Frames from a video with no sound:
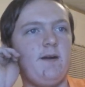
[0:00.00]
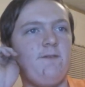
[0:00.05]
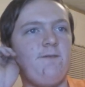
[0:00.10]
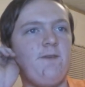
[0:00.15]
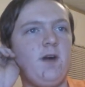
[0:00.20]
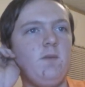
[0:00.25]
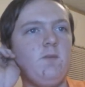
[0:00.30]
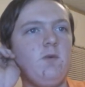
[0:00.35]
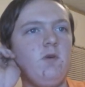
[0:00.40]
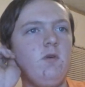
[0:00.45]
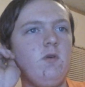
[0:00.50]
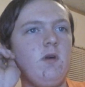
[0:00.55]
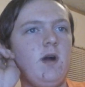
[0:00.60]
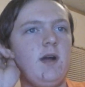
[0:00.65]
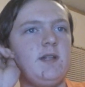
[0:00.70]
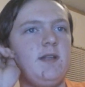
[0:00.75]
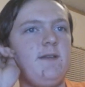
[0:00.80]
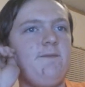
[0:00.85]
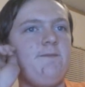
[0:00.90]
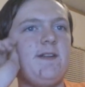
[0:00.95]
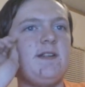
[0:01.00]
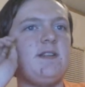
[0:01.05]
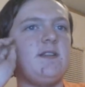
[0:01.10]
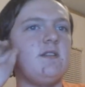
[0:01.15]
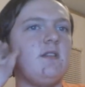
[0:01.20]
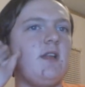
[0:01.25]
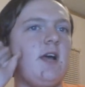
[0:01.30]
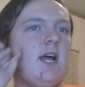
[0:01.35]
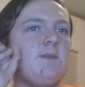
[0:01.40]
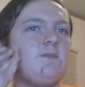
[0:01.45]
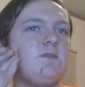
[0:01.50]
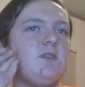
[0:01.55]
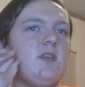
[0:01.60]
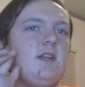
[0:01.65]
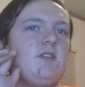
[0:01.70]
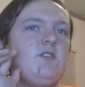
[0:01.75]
A fumble, a defensive lapse,